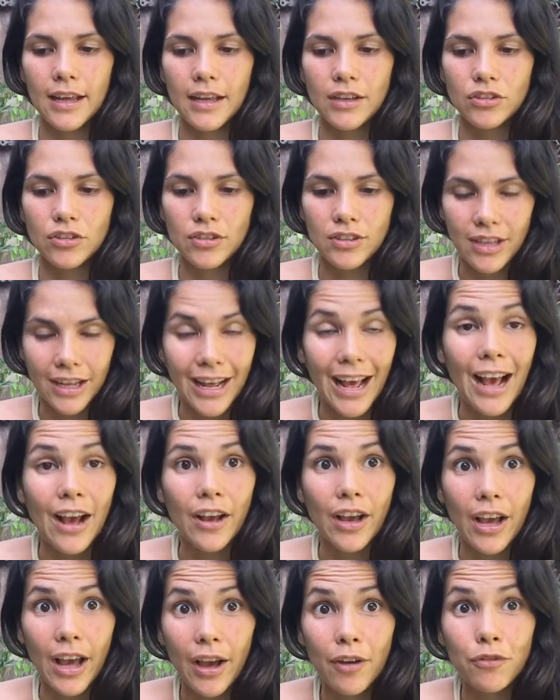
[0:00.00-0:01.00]
just get
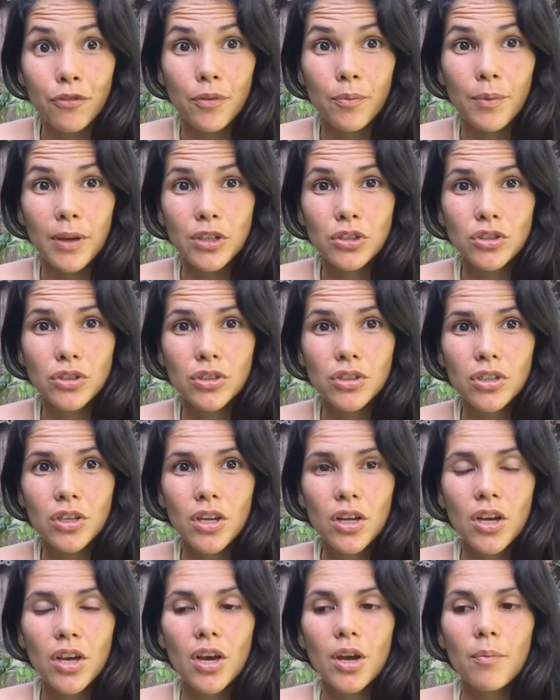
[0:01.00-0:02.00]
affirmation.
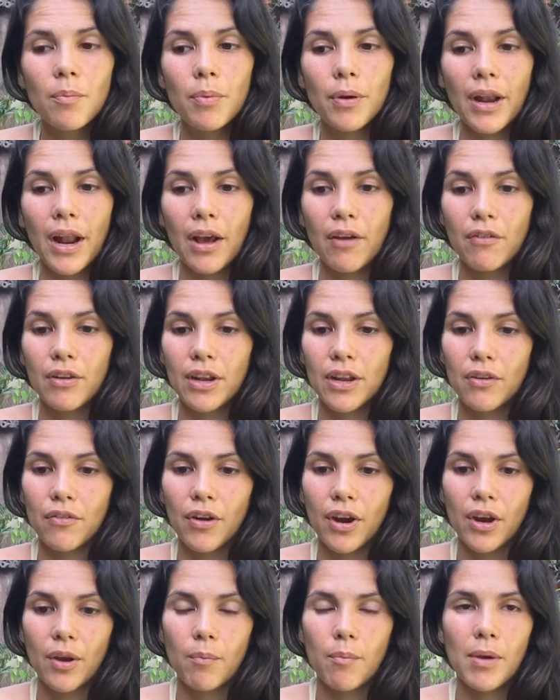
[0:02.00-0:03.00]
But I really
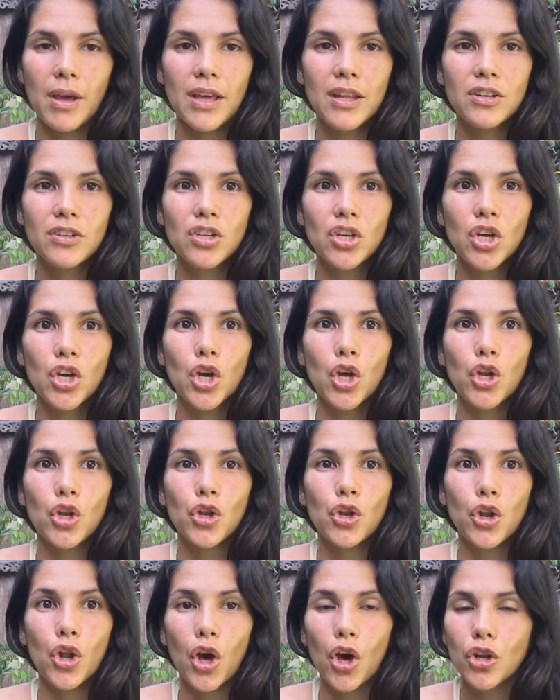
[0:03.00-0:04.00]
recommend
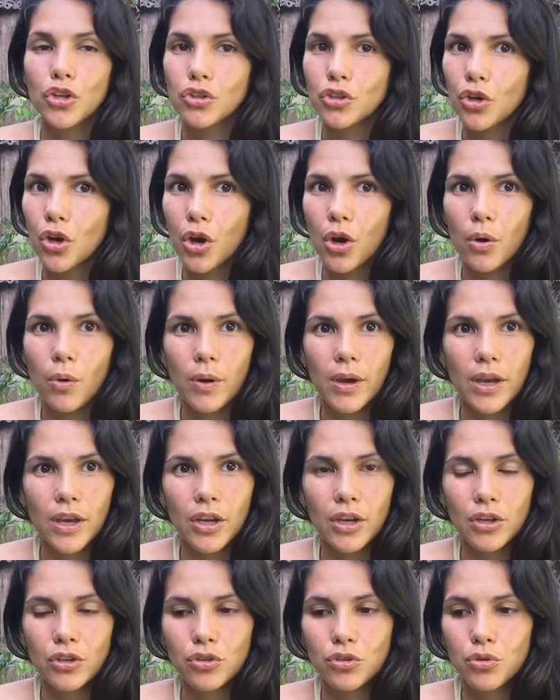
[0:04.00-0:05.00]
not
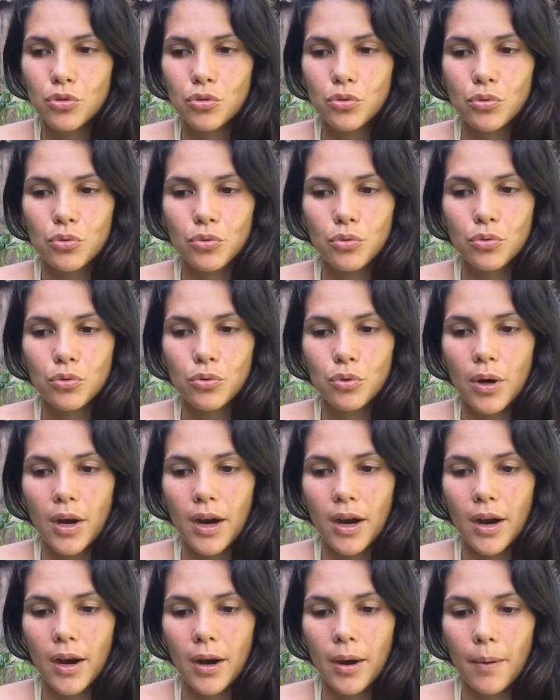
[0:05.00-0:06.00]
going to
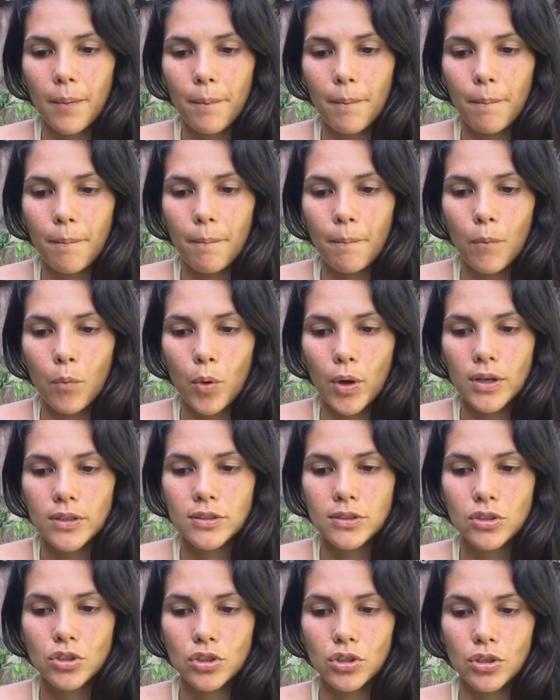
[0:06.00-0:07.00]

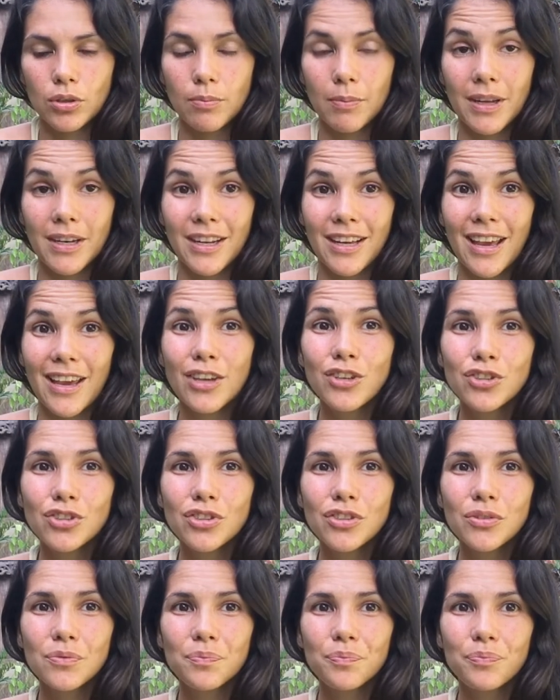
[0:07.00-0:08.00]
Western
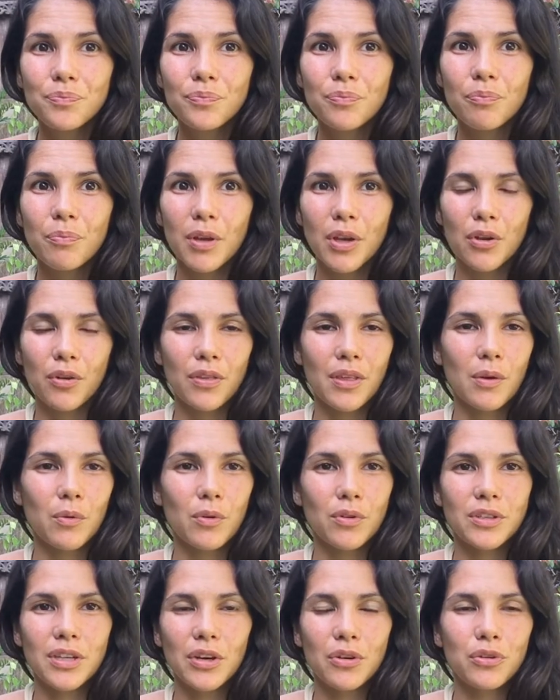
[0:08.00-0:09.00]
medication, because they
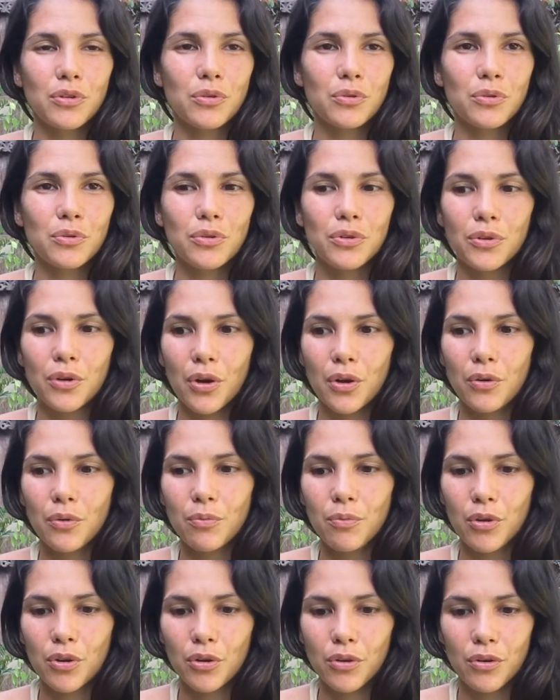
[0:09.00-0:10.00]
will tell you, you know,
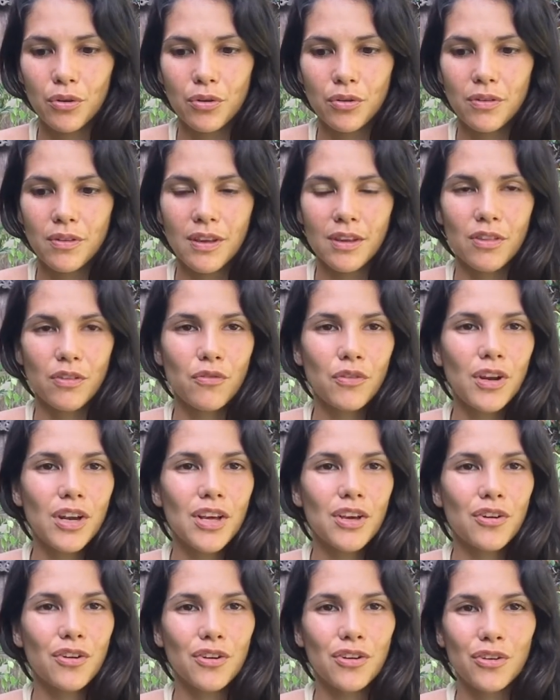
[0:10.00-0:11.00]
you're
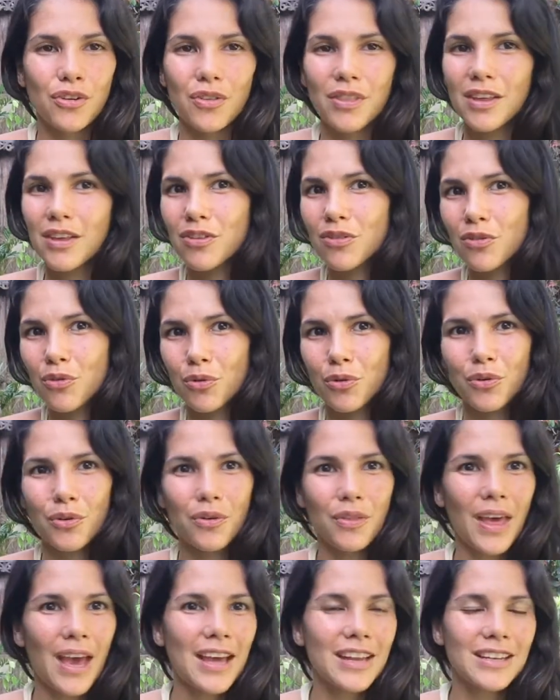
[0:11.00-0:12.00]
schizophrenic or you're this or you're
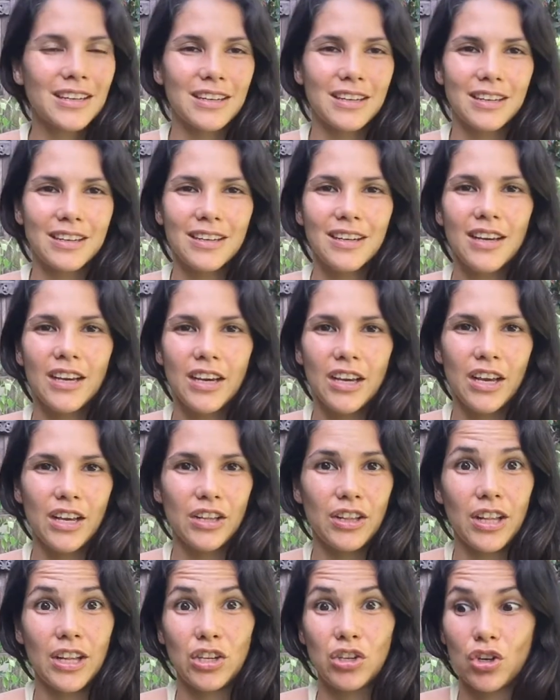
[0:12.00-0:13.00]
that, and
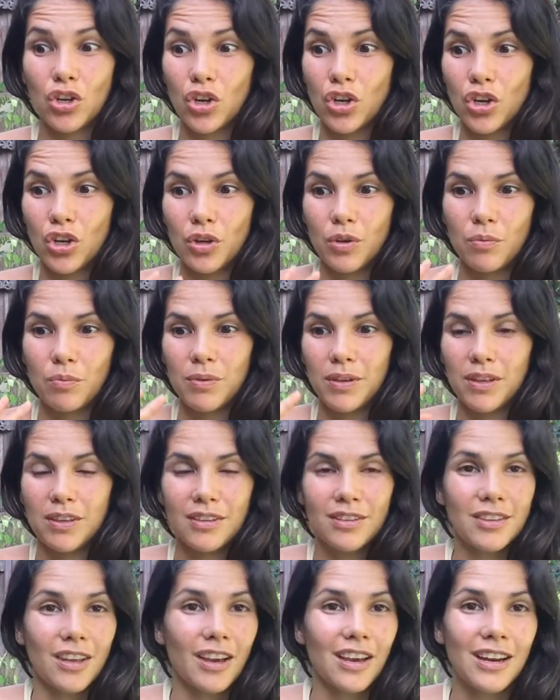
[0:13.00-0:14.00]
then you're going to be
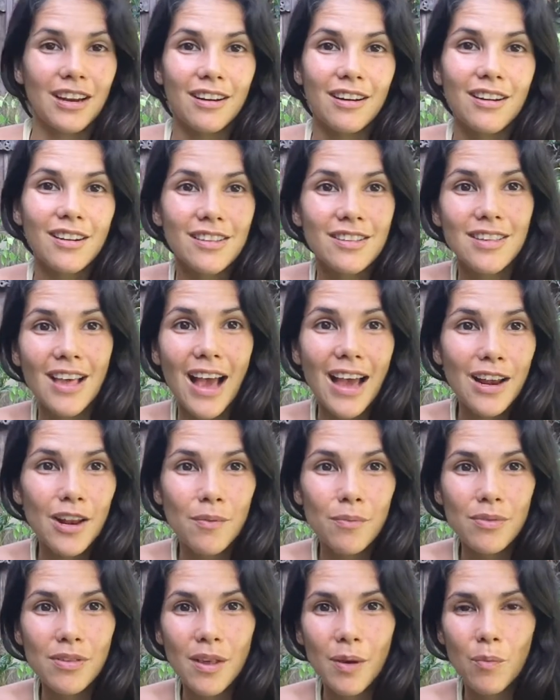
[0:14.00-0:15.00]
stuck in an
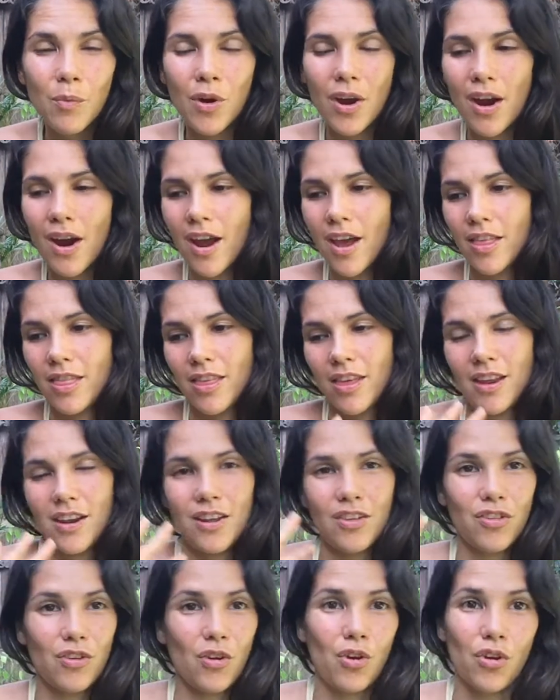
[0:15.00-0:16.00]
asylum somewhere, and then
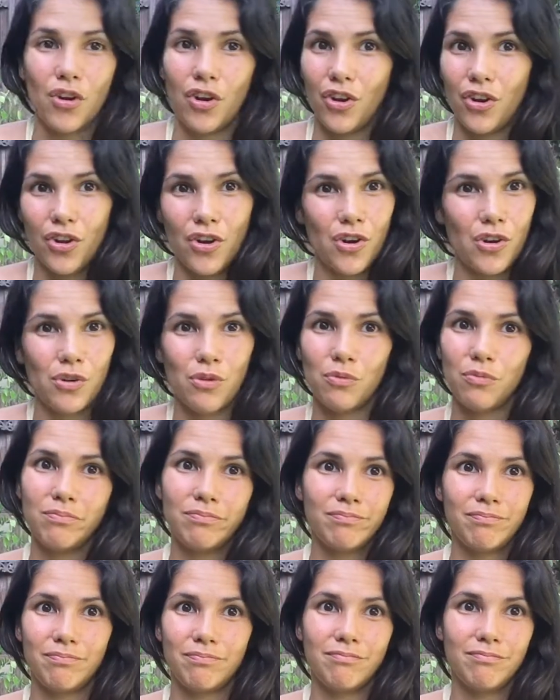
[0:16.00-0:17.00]
it's all going to go
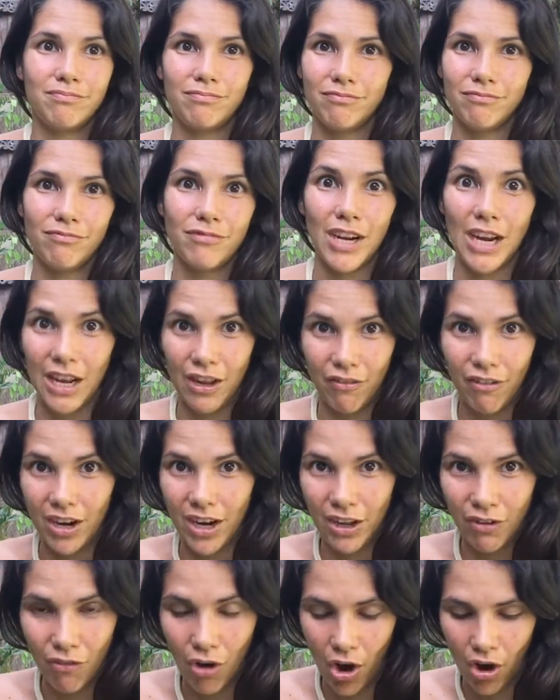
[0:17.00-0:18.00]
really,
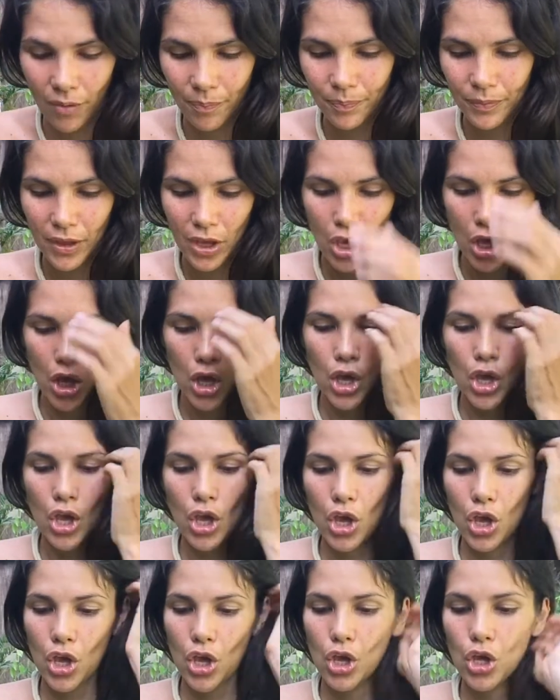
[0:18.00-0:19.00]
really wrong.
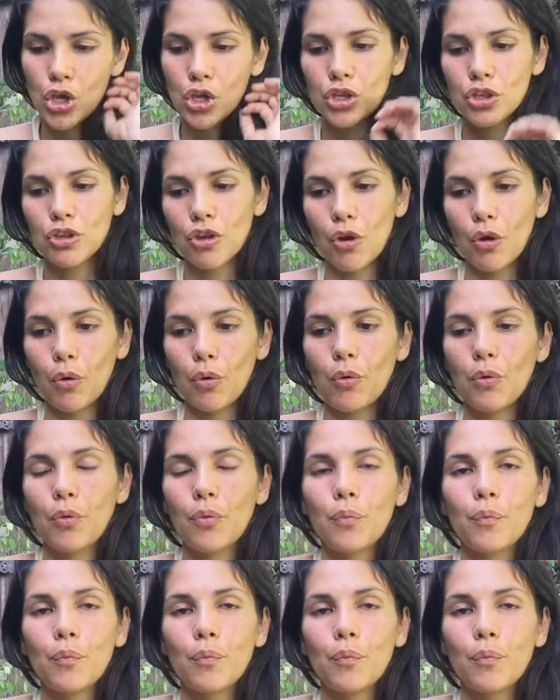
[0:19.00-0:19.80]
So